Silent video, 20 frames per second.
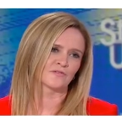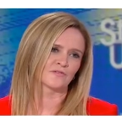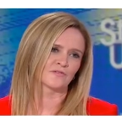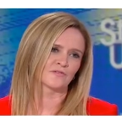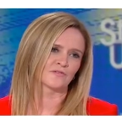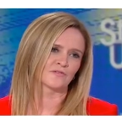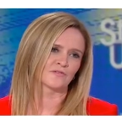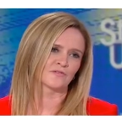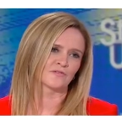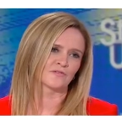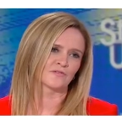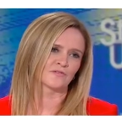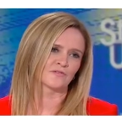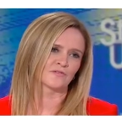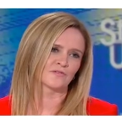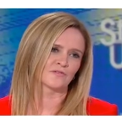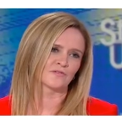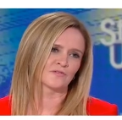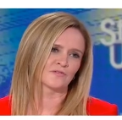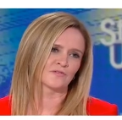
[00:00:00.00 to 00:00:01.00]

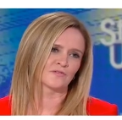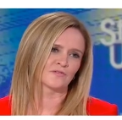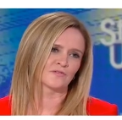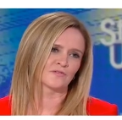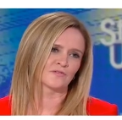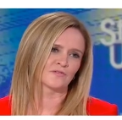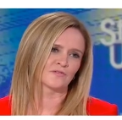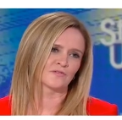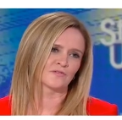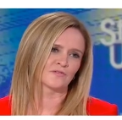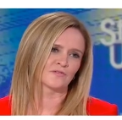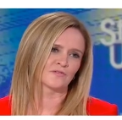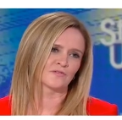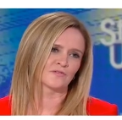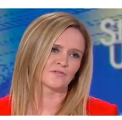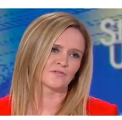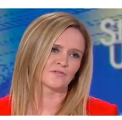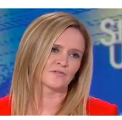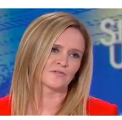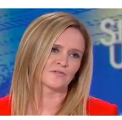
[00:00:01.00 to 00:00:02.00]

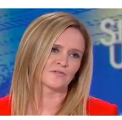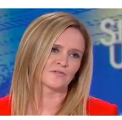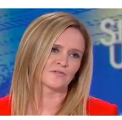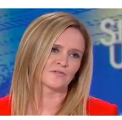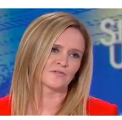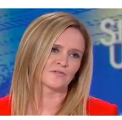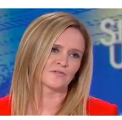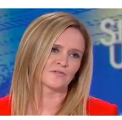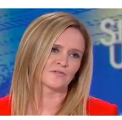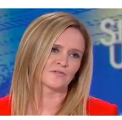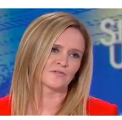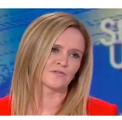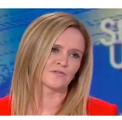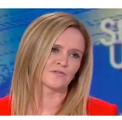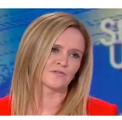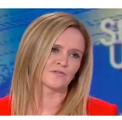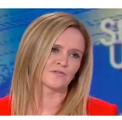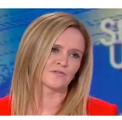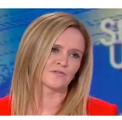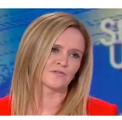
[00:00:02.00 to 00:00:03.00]

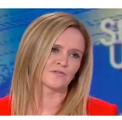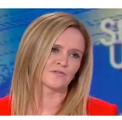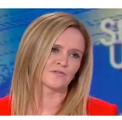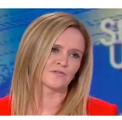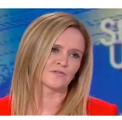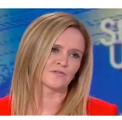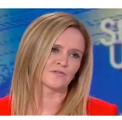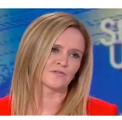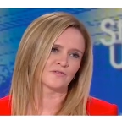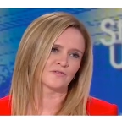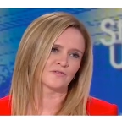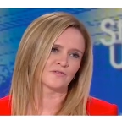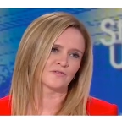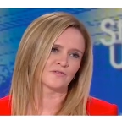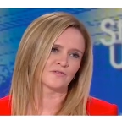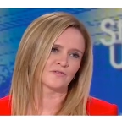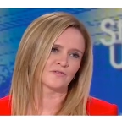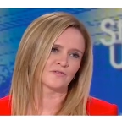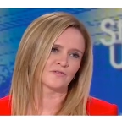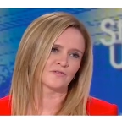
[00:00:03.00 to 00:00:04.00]

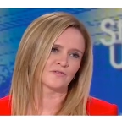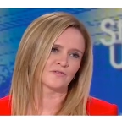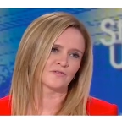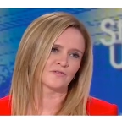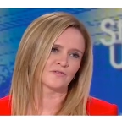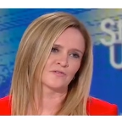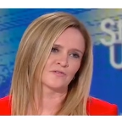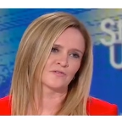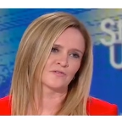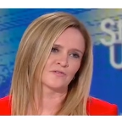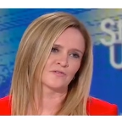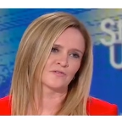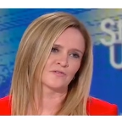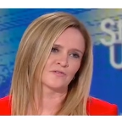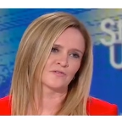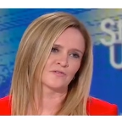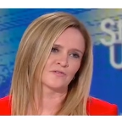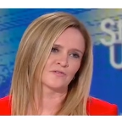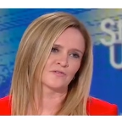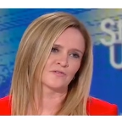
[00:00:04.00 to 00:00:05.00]

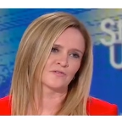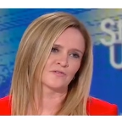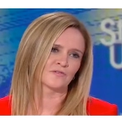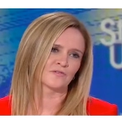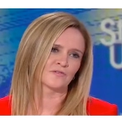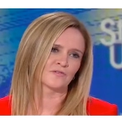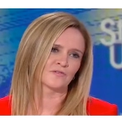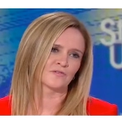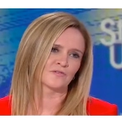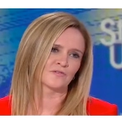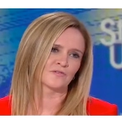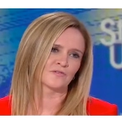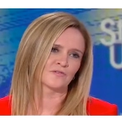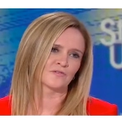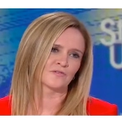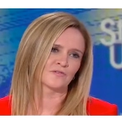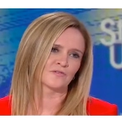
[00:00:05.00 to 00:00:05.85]
(no lip movement)